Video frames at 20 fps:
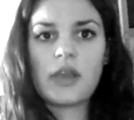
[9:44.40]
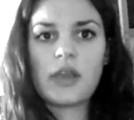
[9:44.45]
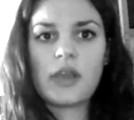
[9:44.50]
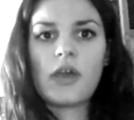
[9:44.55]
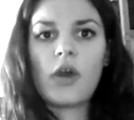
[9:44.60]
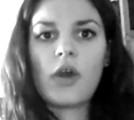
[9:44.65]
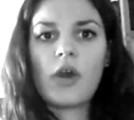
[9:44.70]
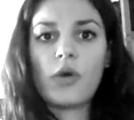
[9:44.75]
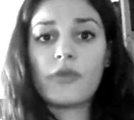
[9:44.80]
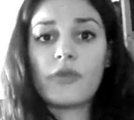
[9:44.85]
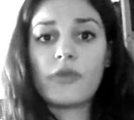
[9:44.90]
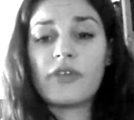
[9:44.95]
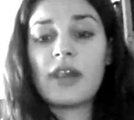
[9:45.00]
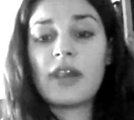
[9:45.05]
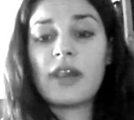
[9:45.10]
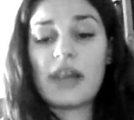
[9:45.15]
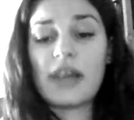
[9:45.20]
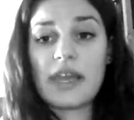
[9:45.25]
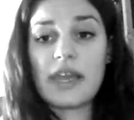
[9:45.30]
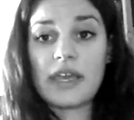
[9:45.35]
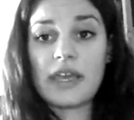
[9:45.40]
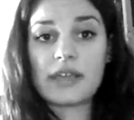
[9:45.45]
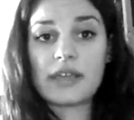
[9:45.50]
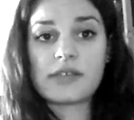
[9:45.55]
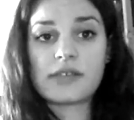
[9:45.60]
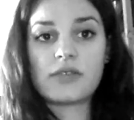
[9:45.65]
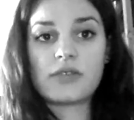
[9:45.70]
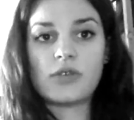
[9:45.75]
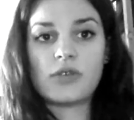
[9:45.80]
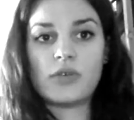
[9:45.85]
often links
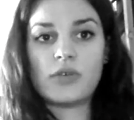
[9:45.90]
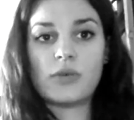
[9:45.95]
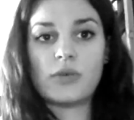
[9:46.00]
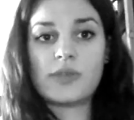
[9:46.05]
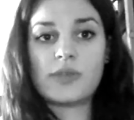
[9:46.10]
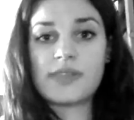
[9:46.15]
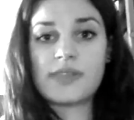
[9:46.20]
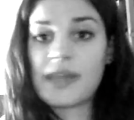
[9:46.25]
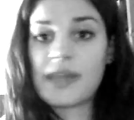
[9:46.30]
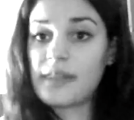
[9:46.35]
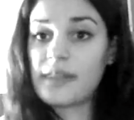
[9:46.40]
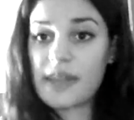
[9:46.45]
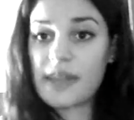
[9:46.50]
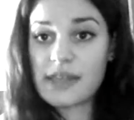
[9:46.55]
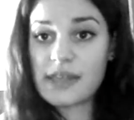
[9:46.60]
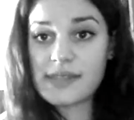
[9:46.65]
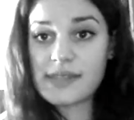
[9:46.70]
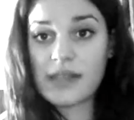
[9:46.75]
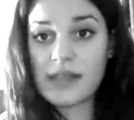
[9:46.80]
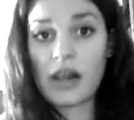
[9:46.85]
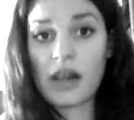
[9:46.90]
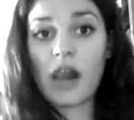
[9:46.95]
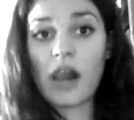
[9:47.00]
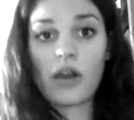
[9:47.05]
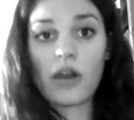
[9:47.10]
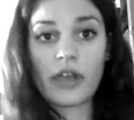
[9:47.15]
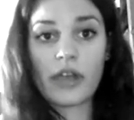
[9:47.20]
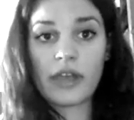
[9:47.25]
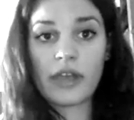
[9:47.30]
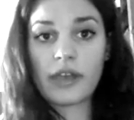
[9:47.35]
to sadness and
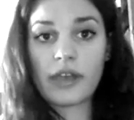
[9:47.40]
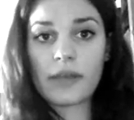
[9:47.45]
longing.